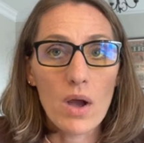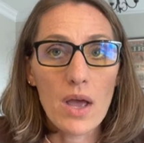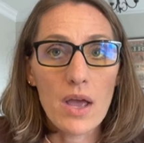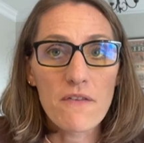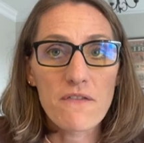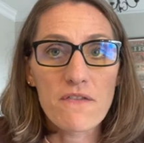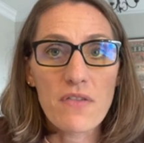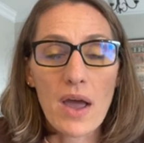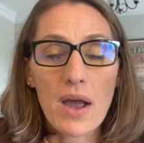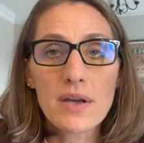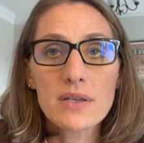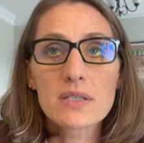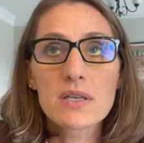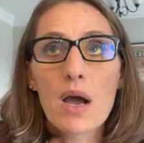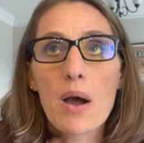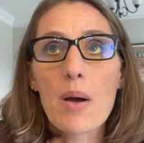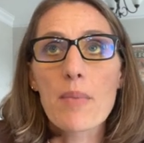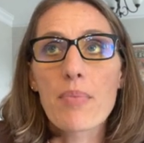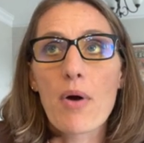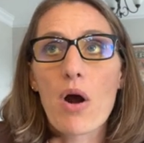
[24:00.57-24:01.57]
if that is
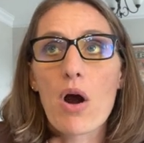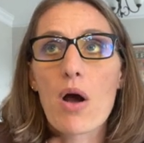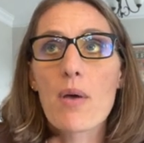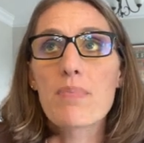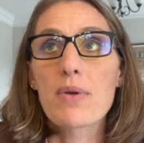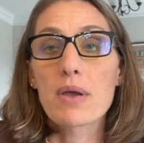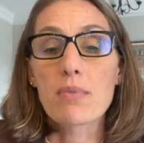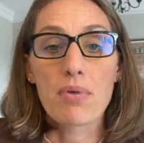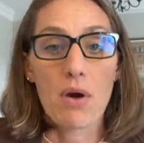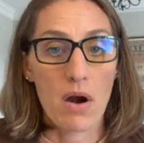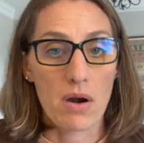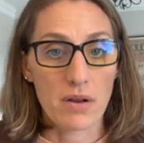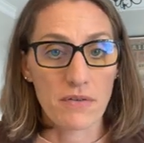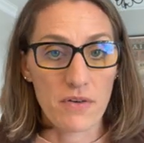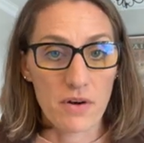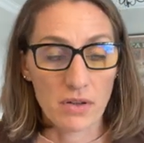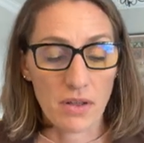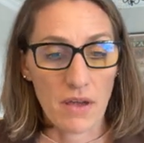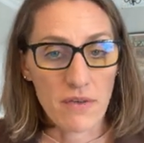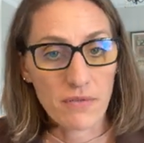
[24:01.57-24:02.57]
not a, par, a big part of
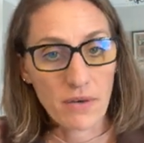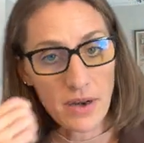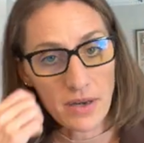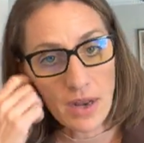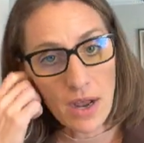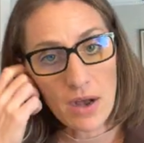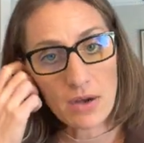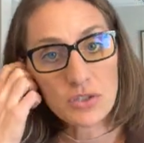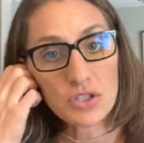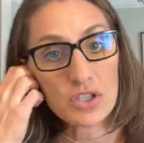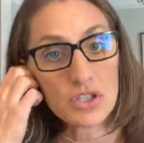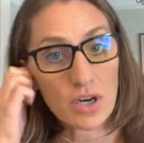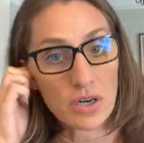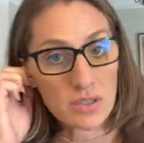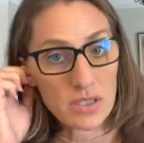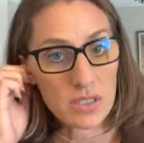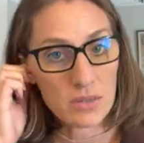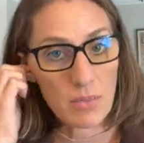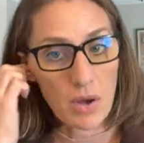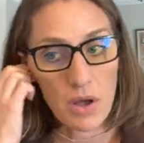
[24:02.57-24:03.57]
your life right now,
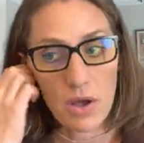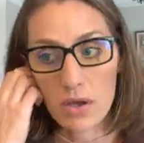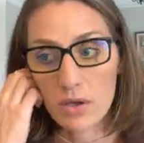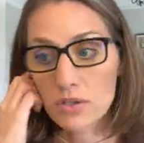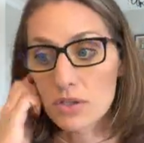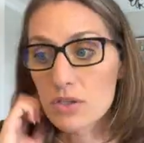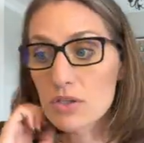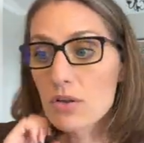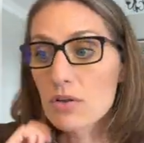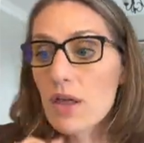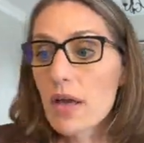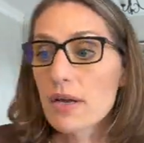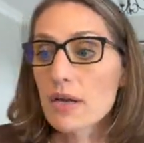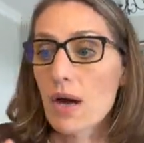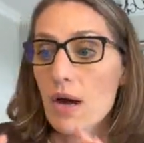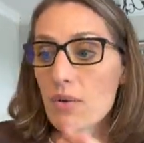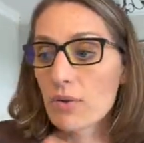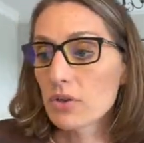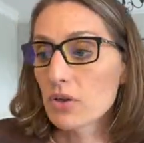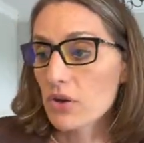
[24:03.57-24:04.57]
start small. So like
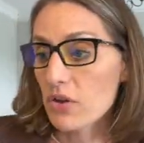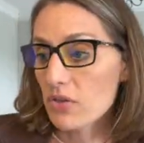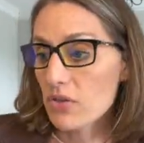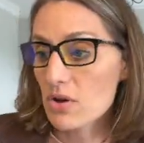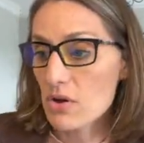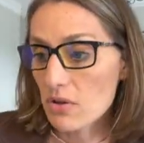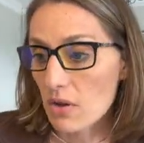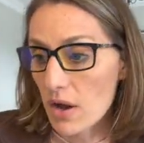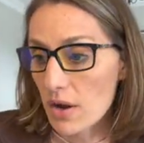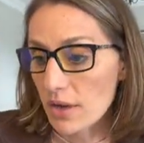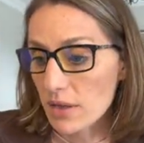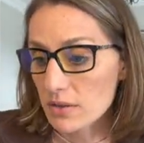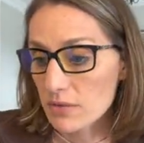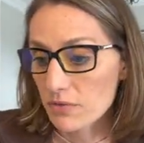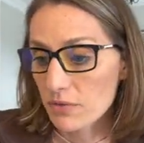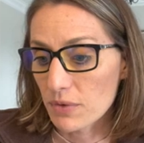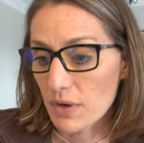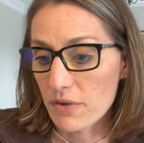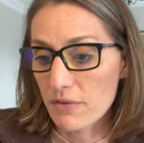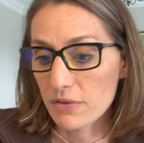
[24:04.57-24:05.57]
I would look at the clock
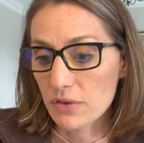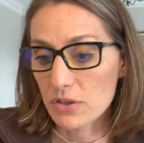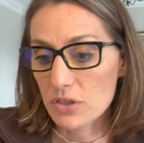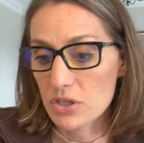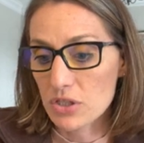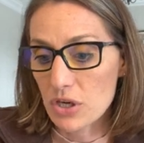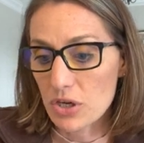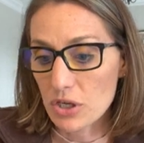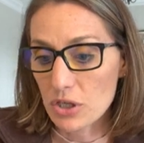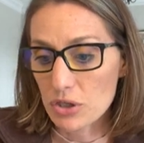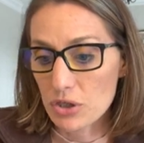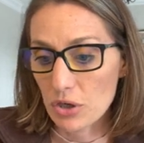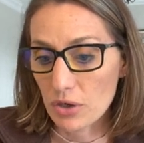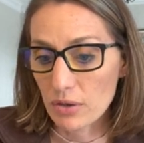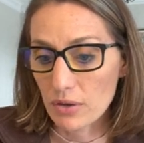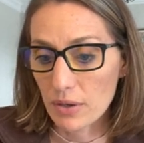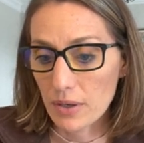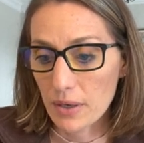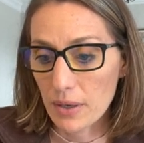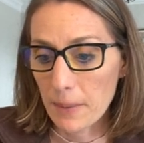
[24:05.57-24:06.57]
when I first started
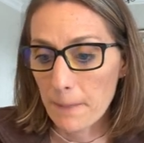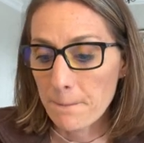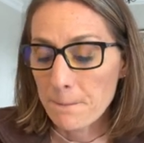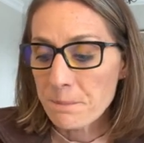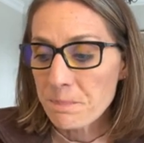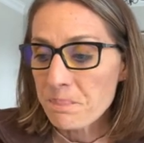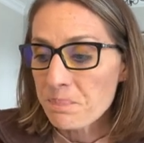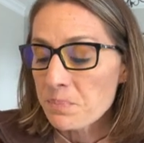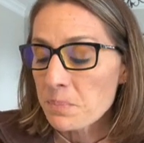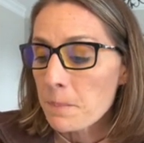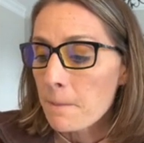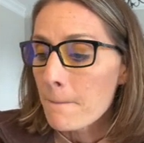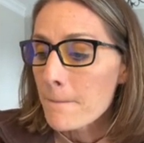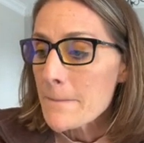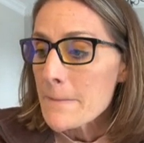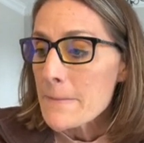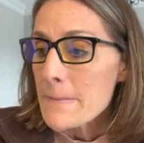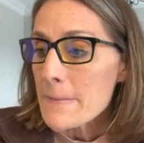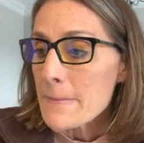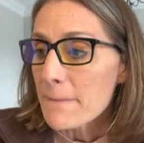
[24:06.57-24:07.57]
journaling
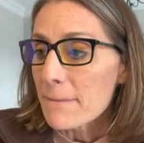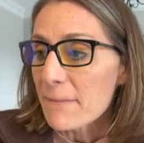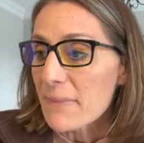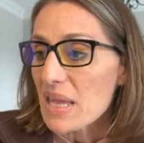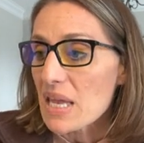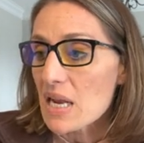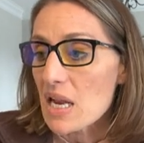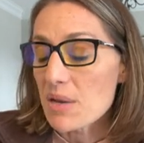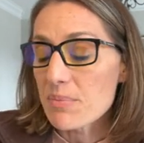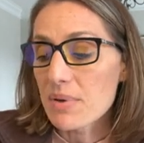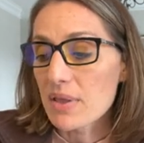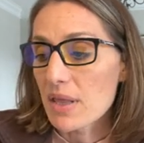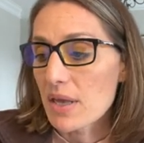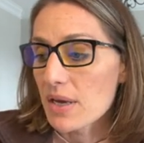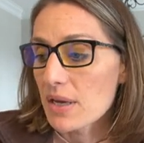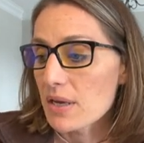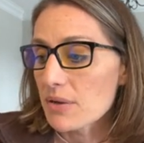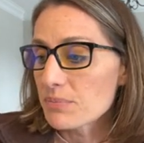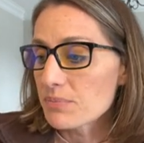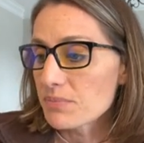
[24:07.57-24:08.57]
and I'd be
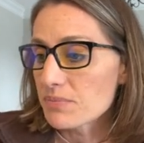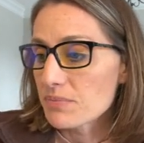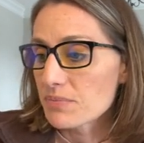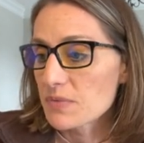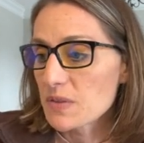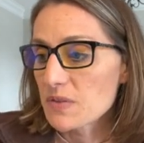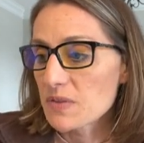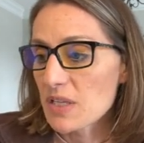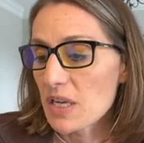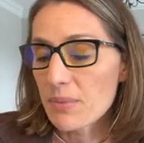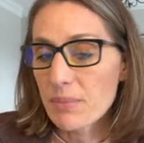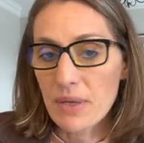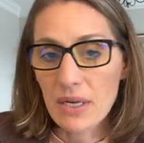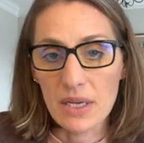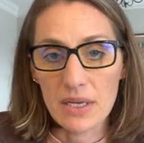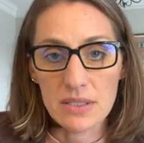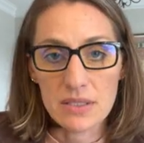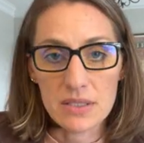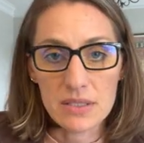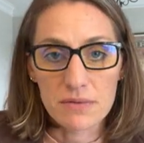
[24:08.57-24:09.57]
like 15
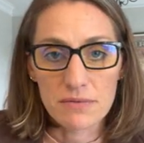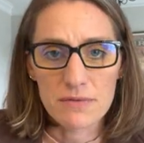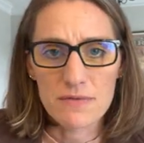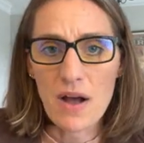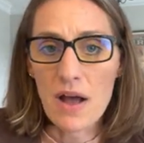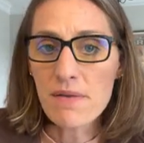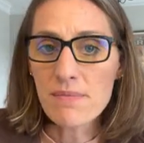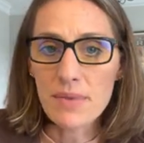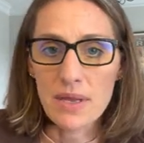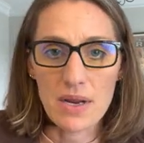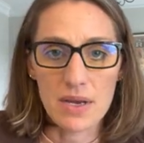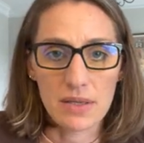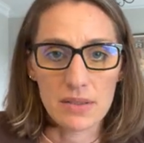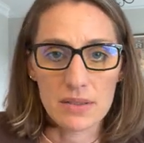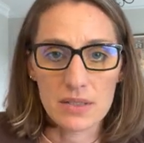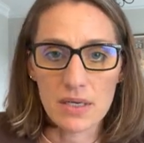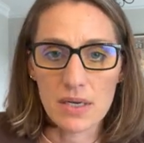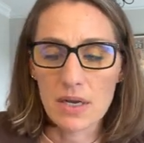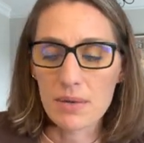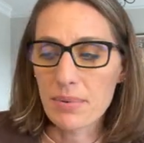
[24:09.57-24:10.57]
minutes, five
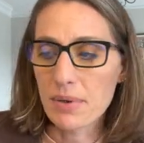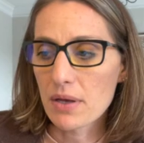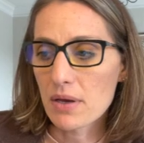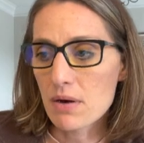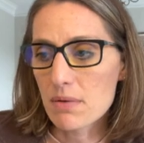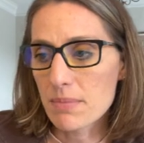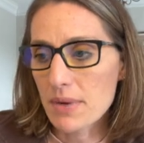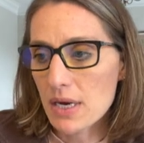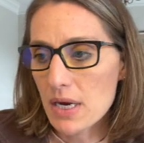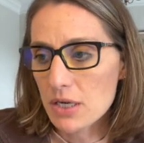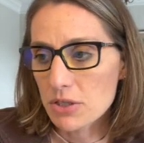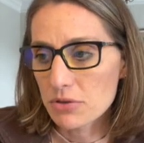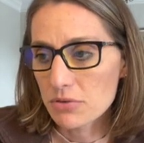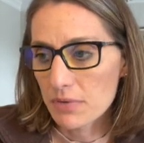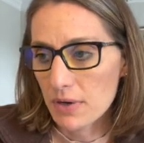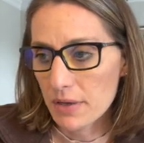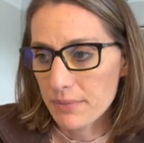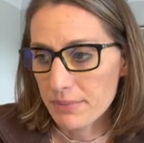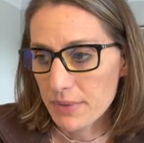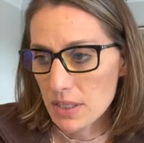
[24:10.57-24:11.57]
minutes. Like I'd be like, oh my gosh,
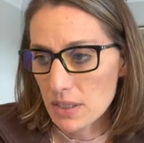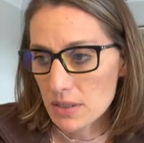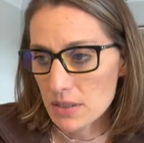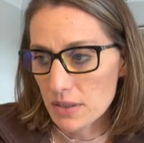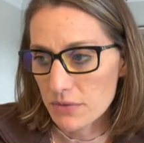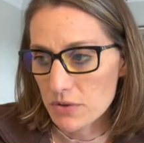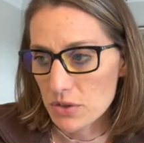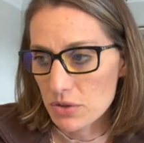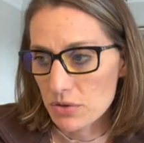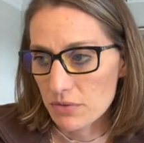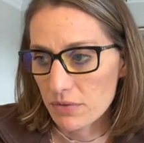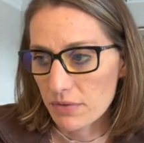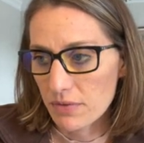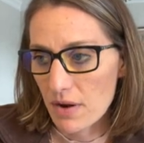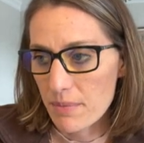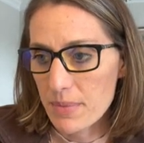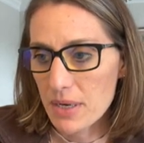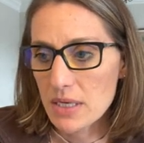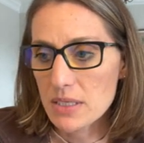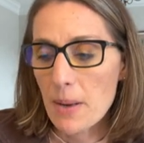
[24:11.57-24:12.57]
five minutes. I have to do this for
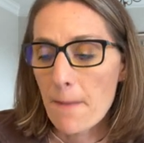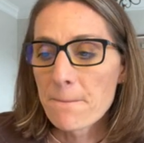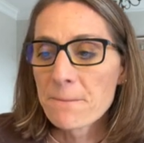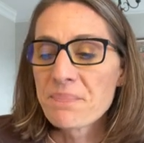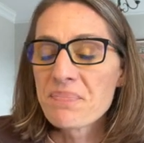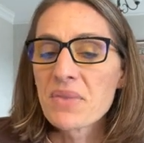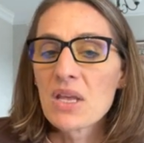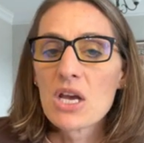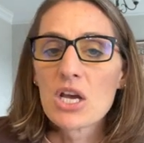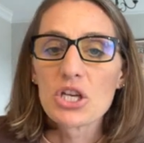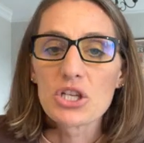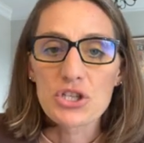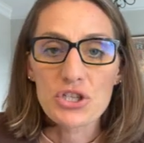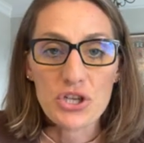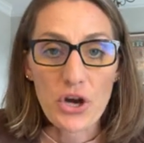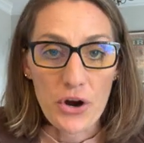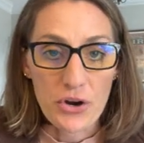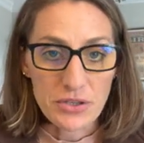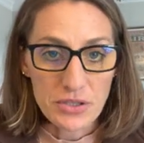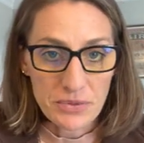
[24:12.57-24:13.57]
five minutes.
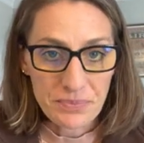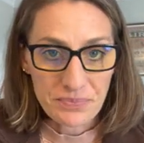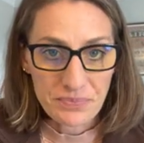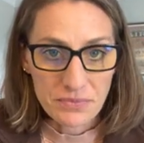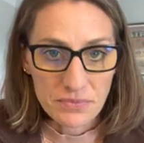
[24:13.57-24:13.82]
Start